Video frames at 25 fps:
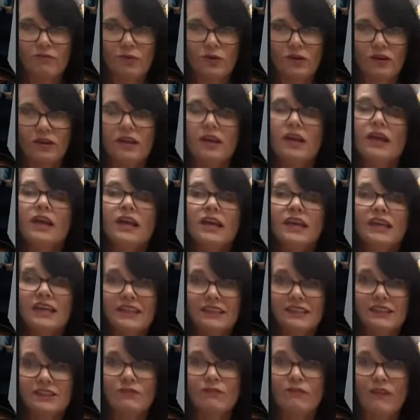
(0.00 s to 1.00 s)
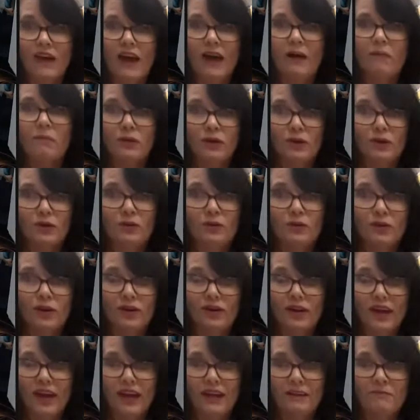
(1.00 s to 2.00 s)
word it is fabu
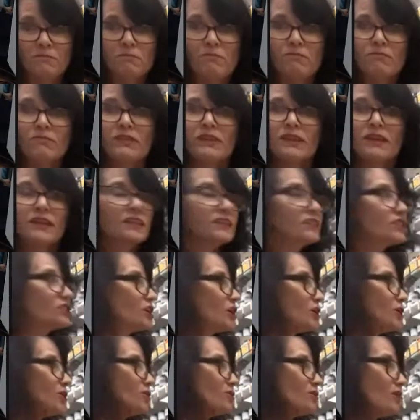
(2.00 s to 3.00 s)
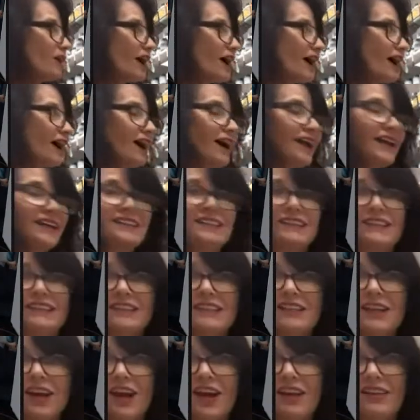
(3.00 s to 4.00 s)
okay so i did
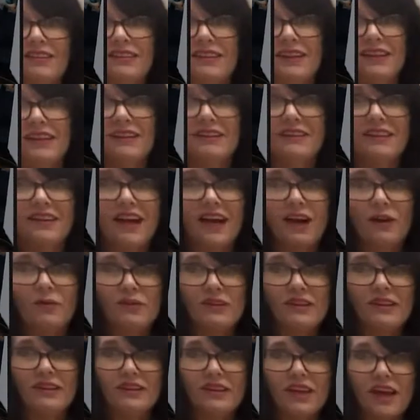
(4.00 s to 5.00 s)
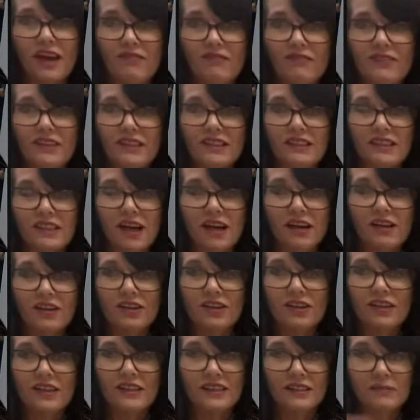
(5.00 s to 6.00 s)
not think that i would love this
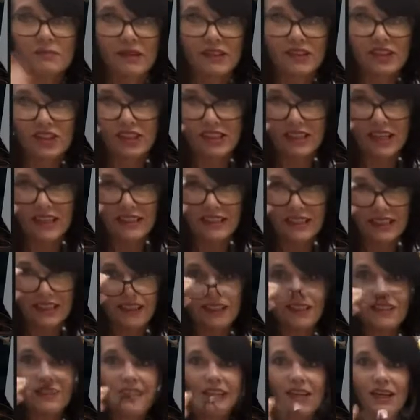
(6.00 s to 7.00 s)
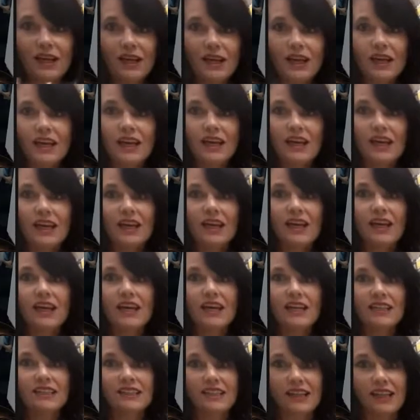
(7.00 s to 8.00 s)
color as much as i did
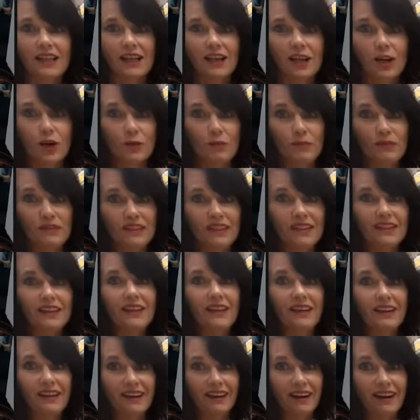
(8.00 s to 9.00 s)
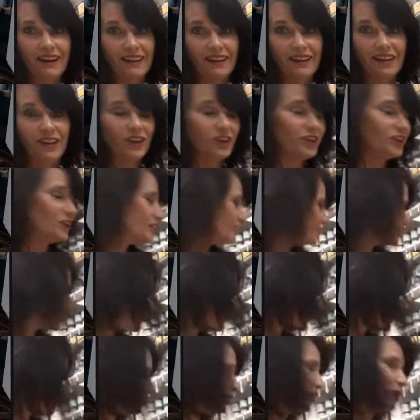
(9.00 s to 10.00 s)
until i opened it and it got here
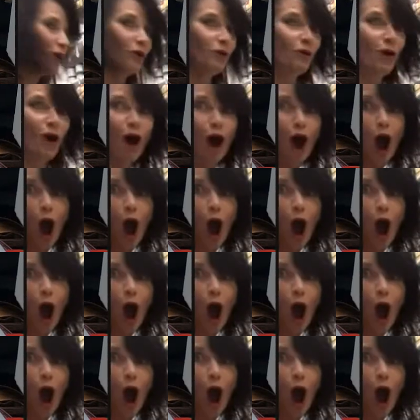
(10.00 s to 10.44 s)
so